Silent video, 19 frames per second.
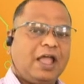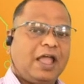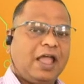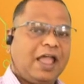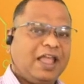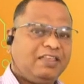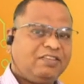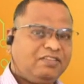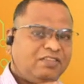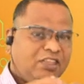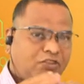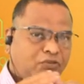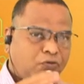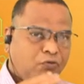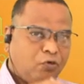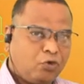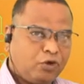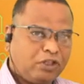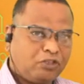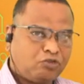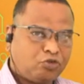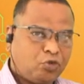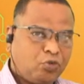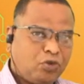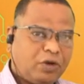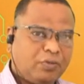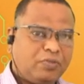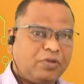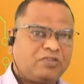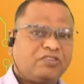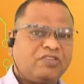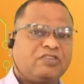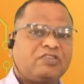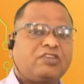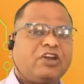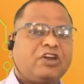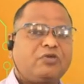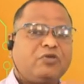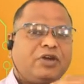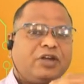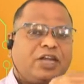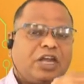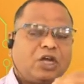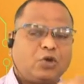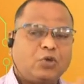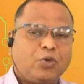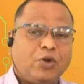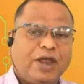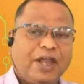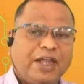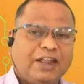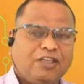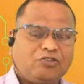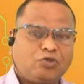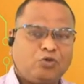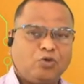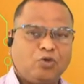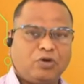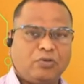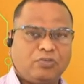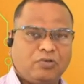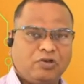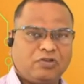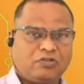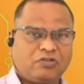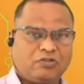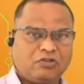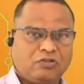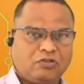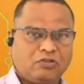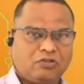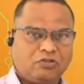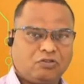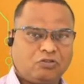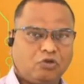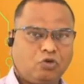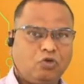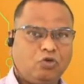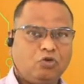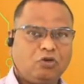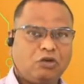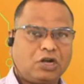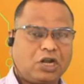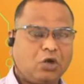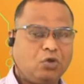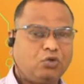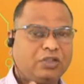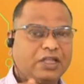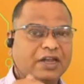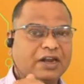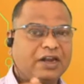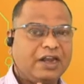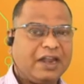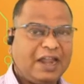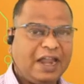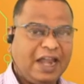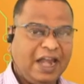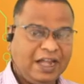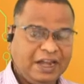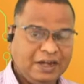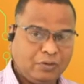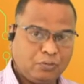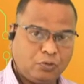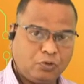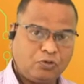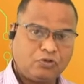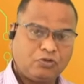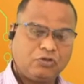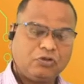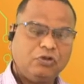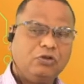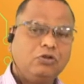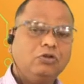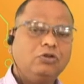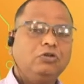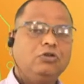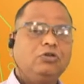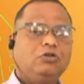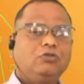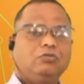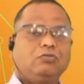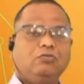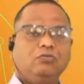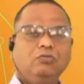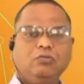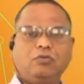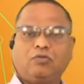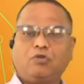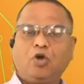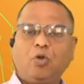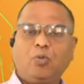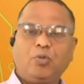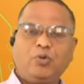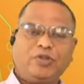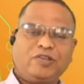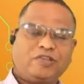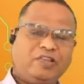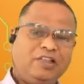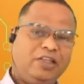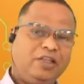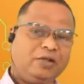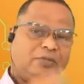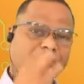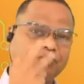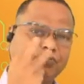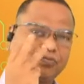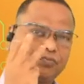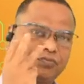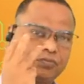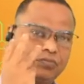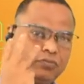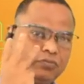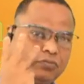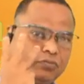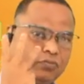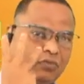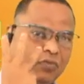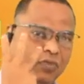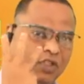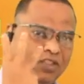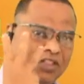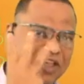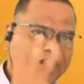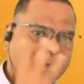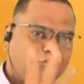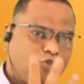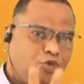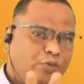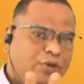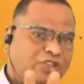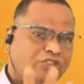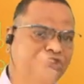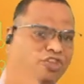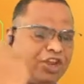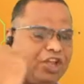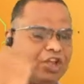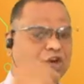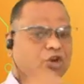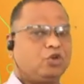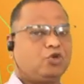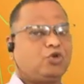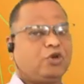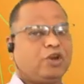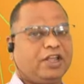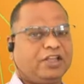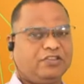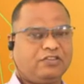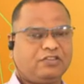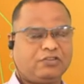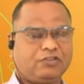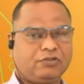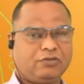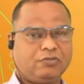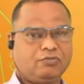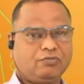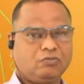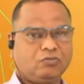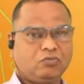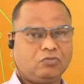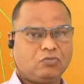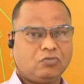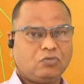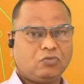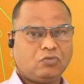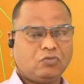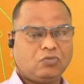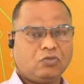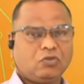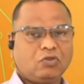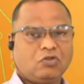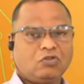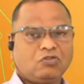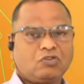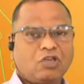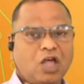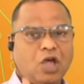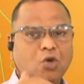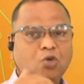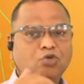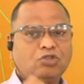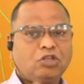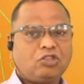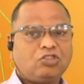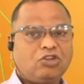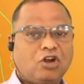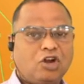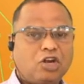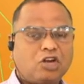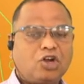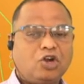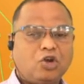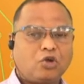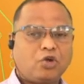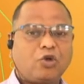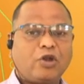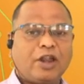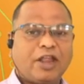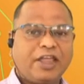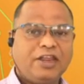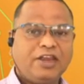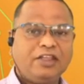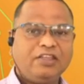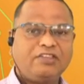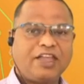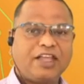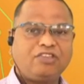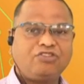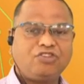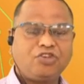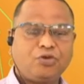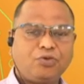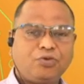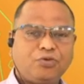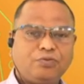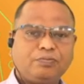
As this 4:1 mux is converted to 8:1 mux, so now there are 8 inputs. So obviously there should be 3 control lines. So how the third control line is achieved?